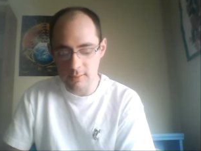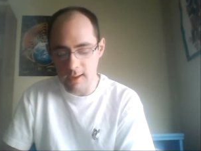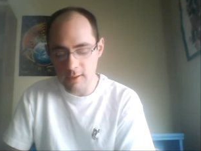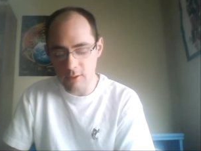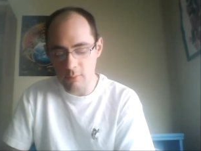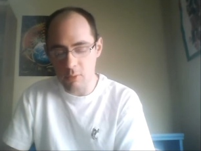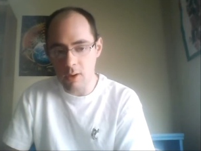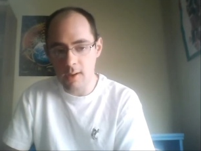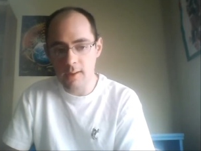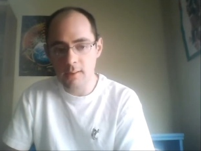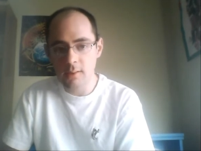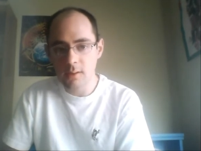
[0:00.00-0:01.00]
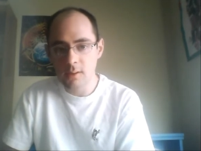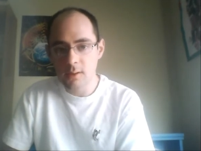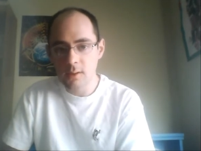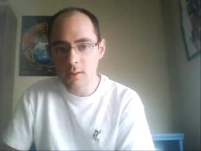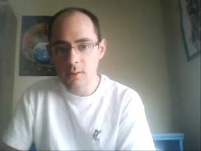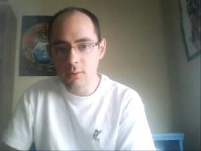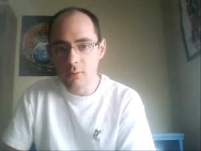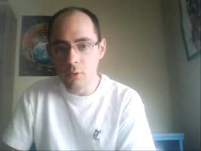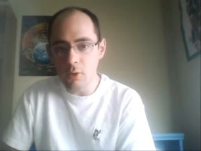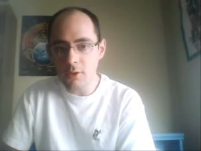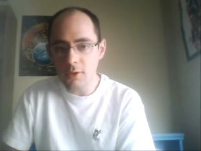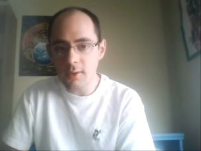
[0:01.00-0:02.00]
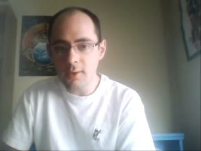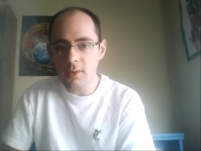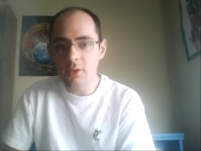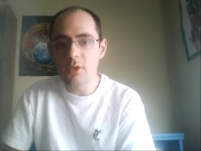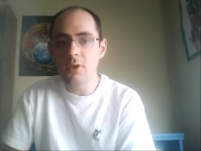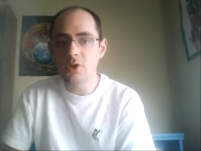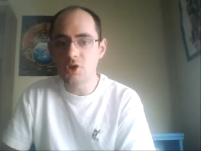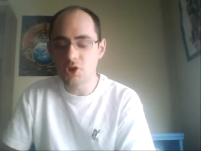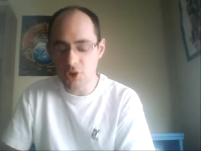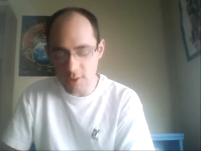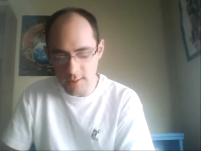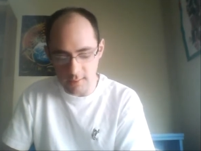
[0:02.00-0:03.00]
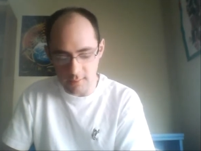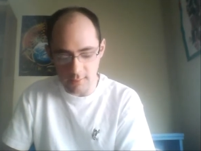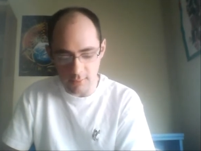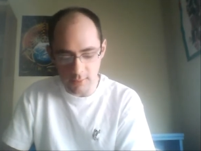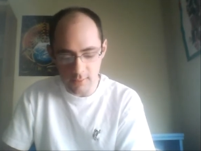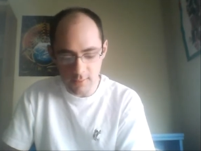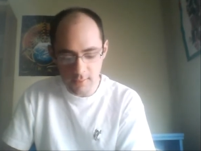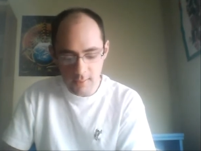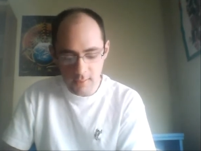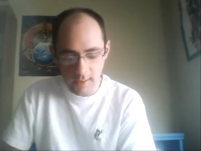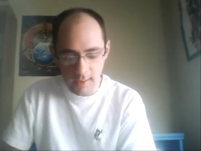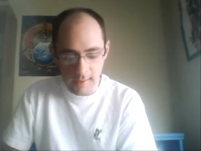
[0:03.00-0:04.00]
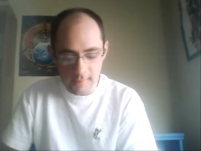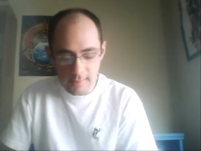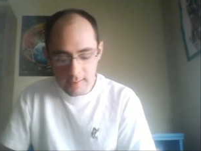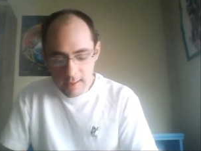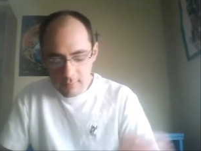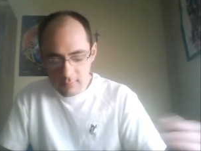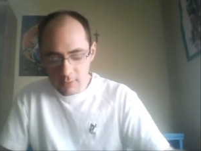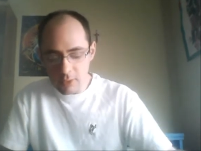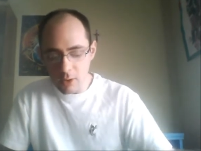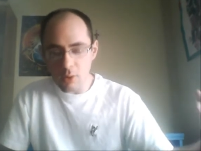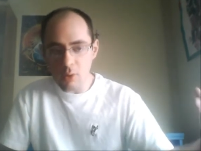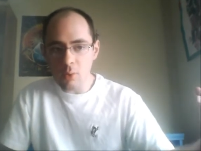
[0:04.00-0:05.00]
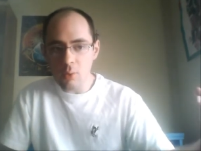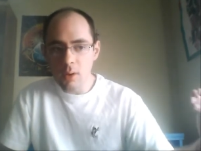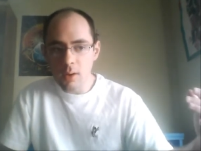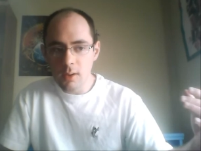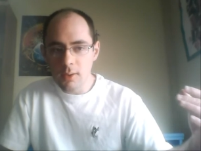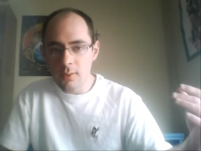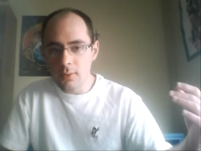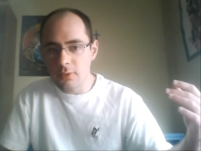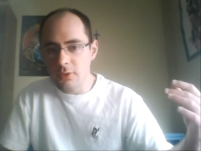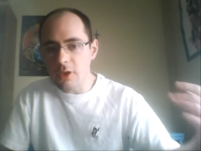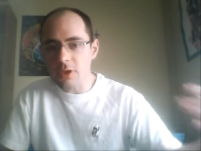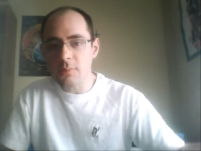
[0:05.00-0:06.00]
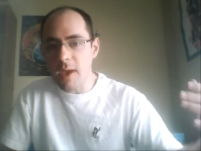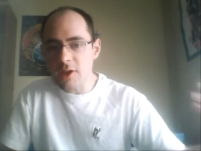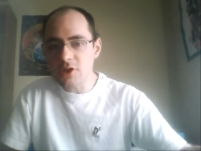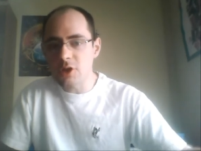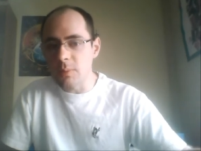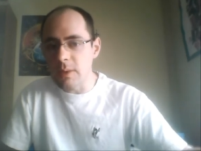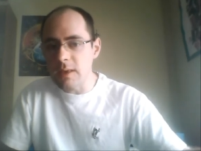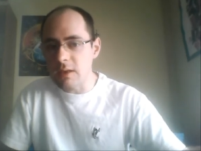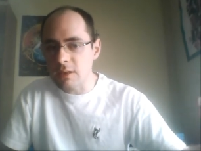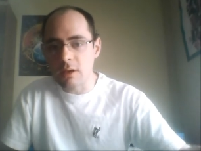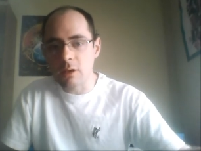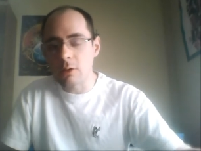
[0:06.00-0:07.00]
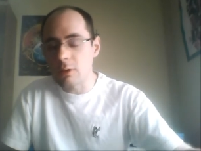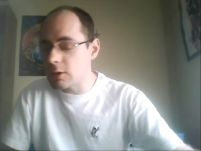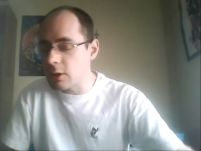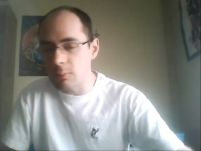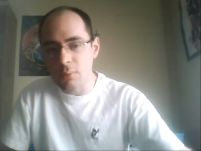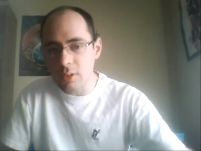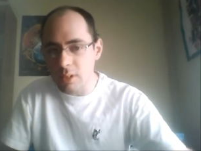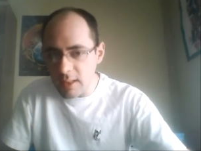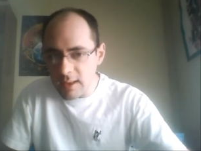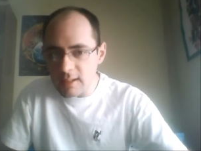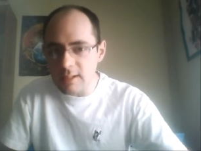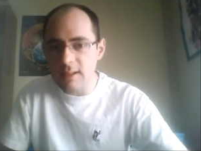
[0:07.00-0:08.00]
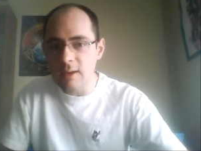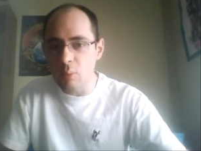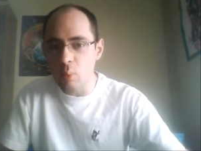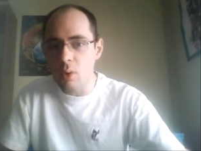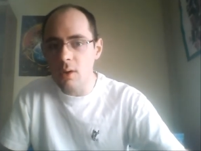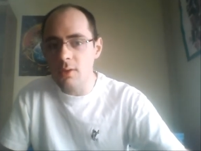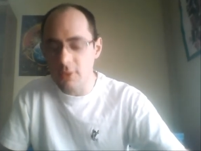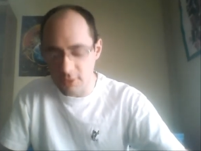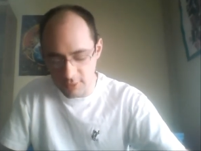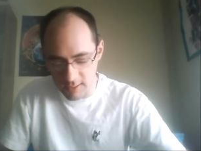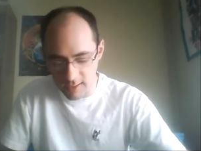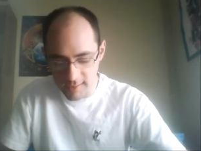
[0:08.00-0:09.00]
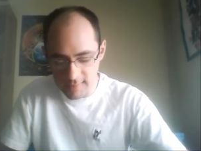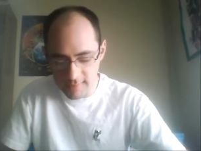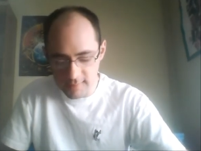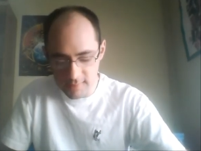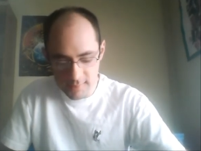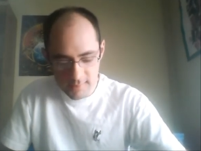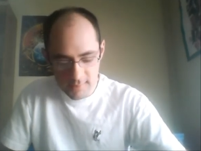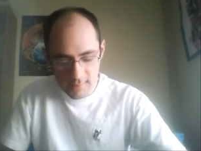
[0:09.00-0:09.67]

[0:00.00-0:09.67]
Daniel Bryan versus The Shield. And even though this match to me is completely one-sided,